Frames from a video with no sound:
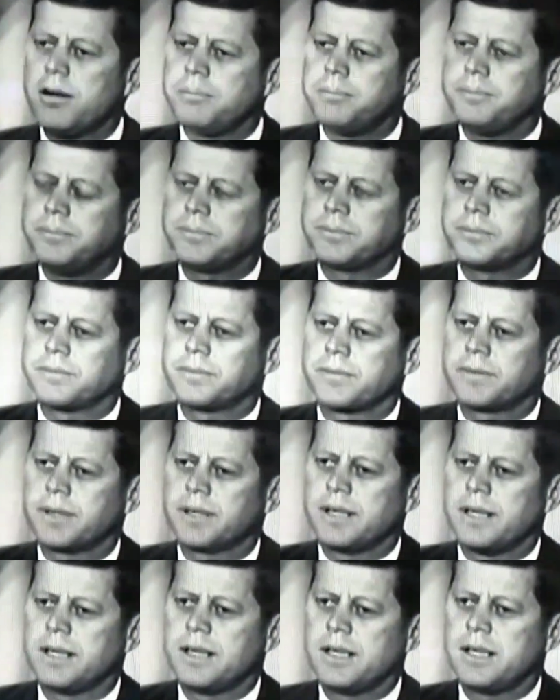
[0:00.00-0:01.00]
They would
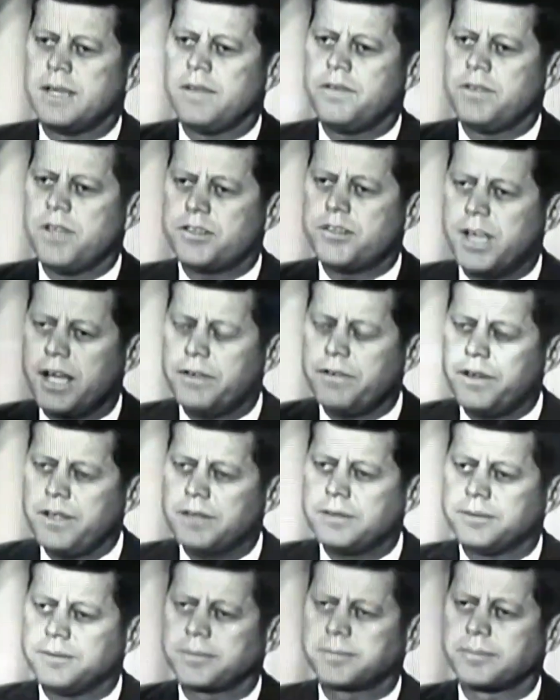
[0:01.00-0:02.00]
surpass everyone.
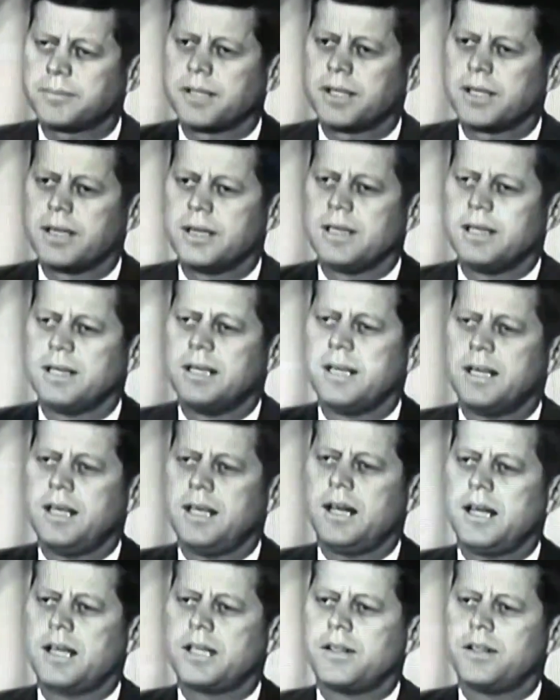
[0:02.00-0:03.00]

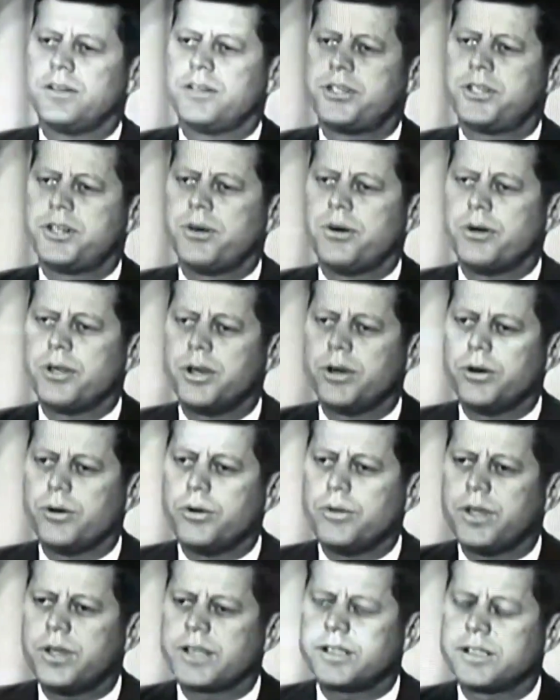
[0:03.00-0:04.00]
And I can assure
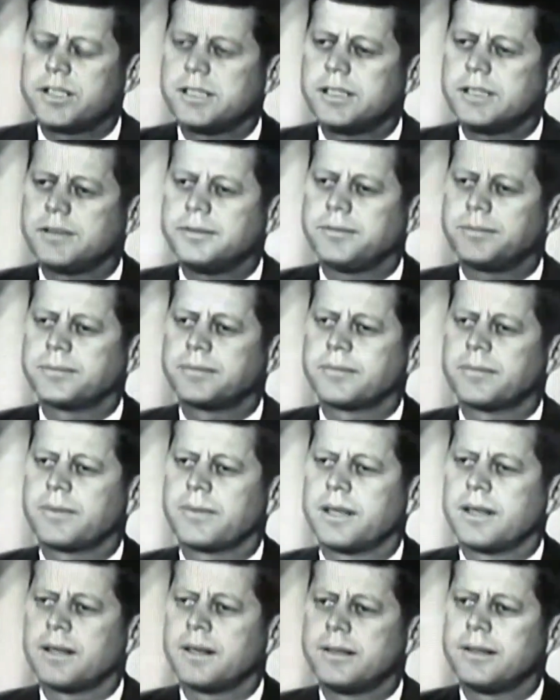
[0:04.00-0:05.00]
you that
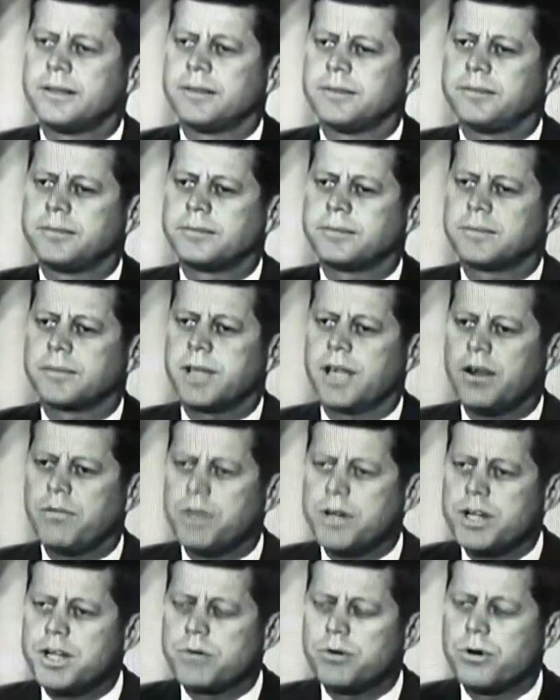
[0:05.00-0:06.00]
uh,
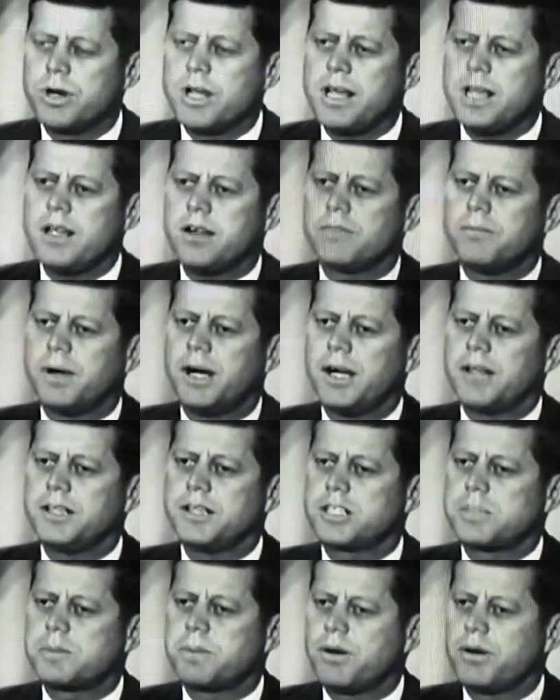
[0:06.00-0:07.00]
every degree of
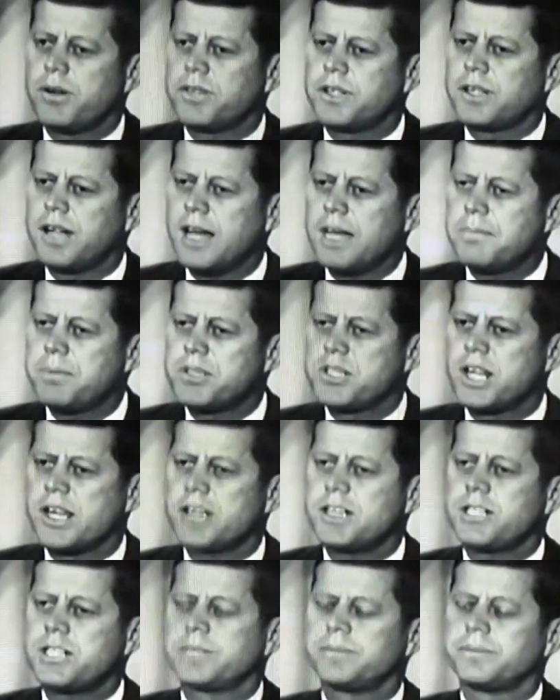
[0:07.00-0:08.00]
mind and spirit that I
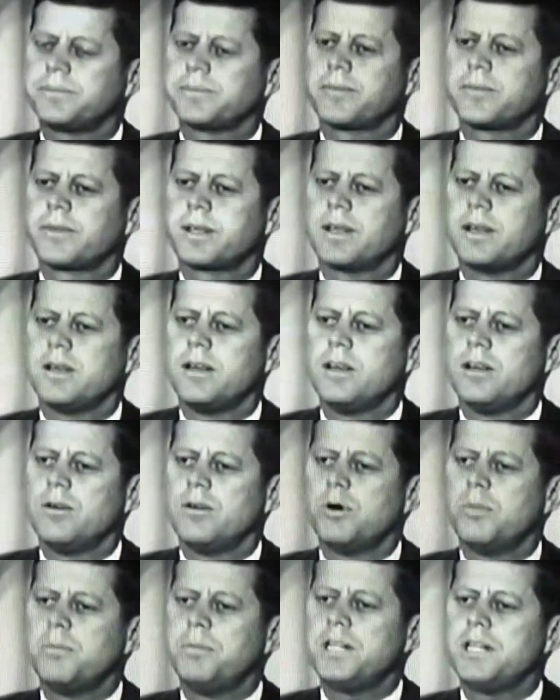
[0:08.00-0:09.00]
possess
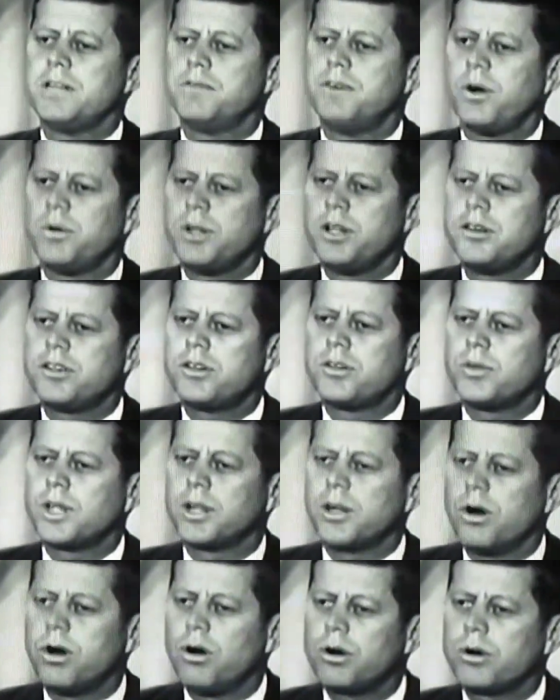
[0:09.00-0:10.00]
Will be devoted to
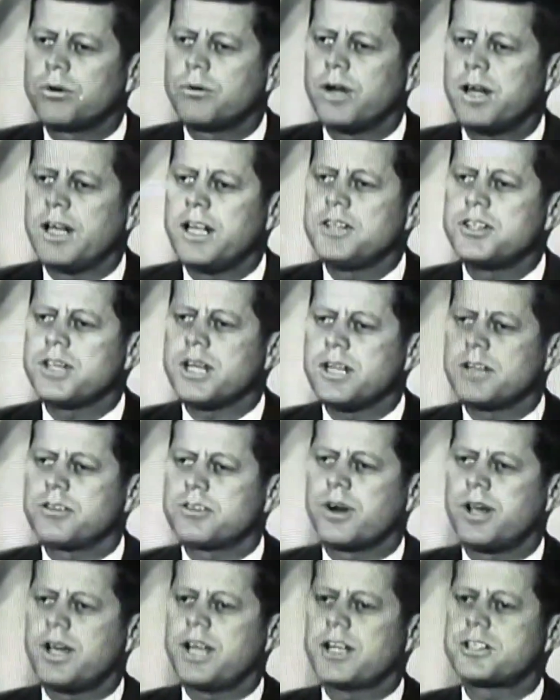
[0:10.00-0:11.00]
the long-range
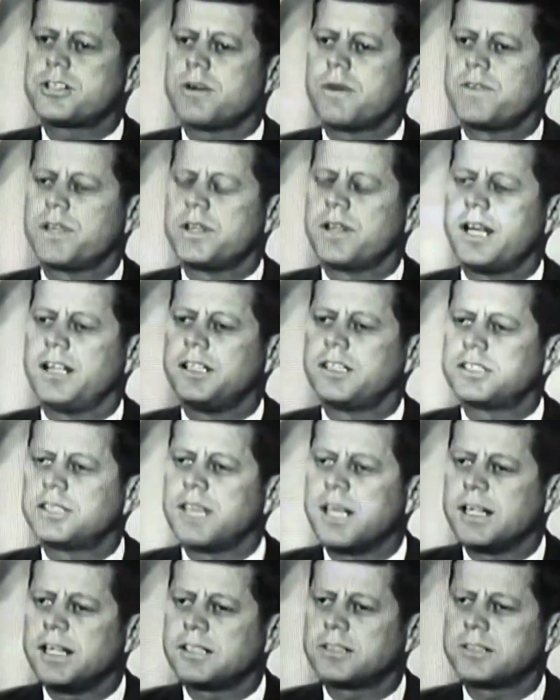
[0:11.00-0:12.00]
interests of the United
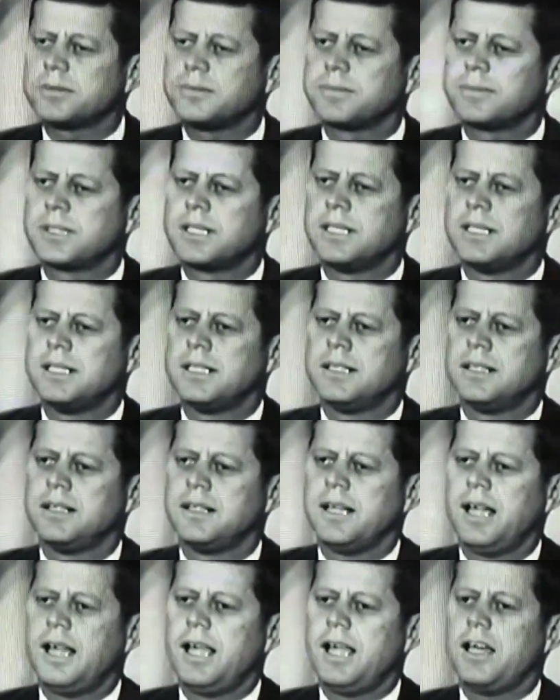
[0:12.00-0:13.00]
States
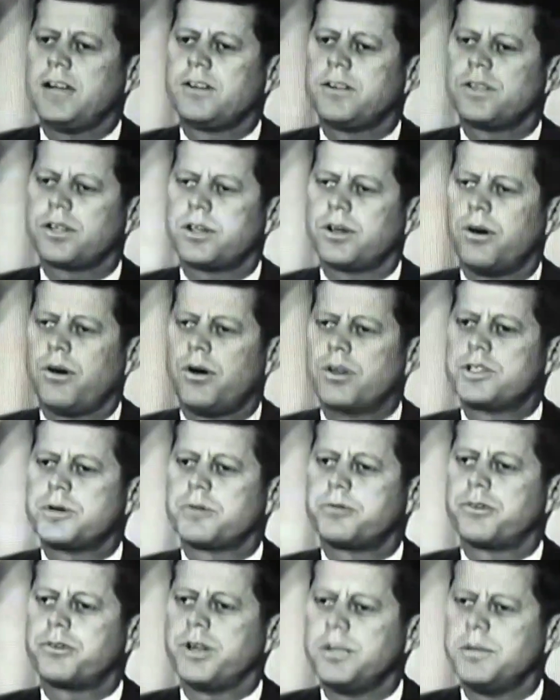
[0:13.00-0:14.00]
and to the cause
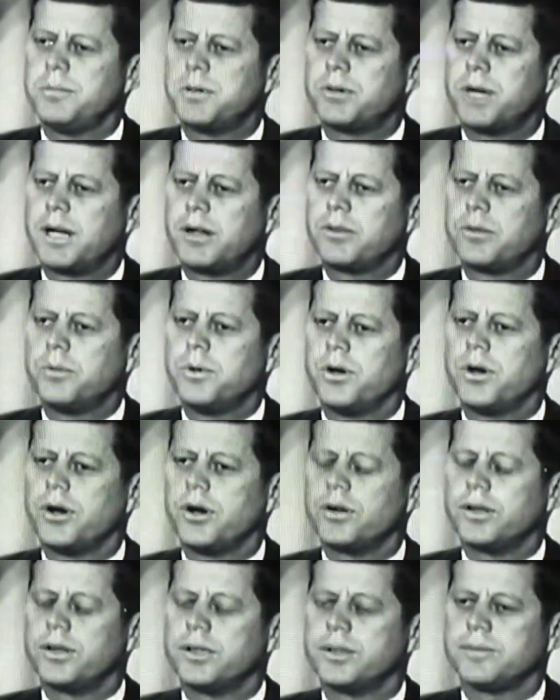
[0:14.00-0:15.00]
of freedom around the
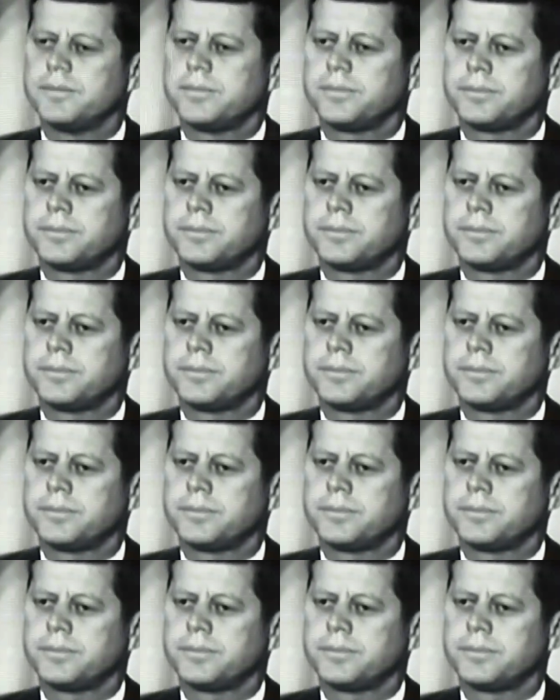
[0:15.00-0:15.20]
world.